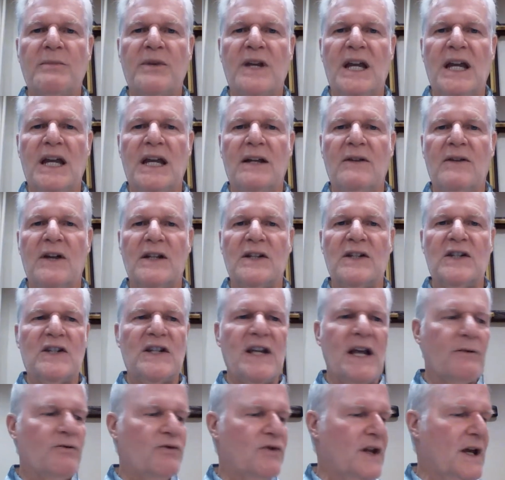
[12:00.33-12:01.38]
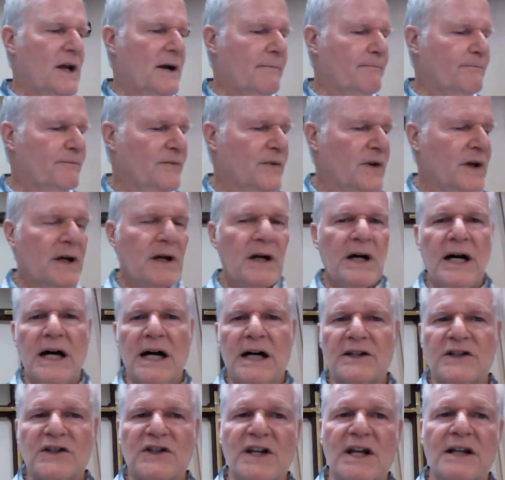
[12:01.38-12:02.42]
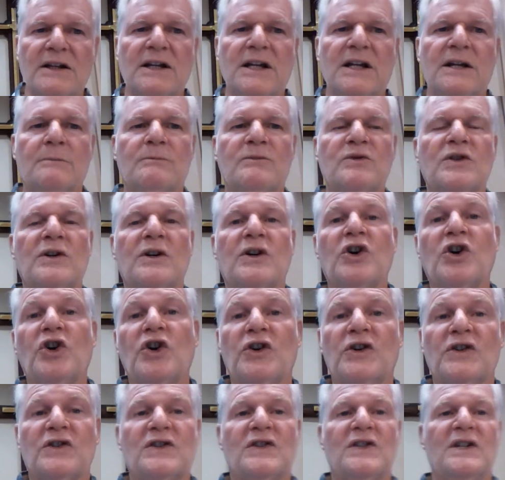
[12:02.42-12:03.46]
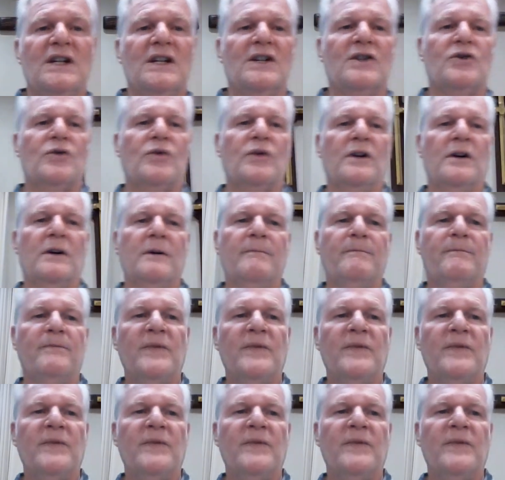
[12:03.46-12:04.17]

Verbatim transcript: king that sent them, uh, sent him to curse Israel.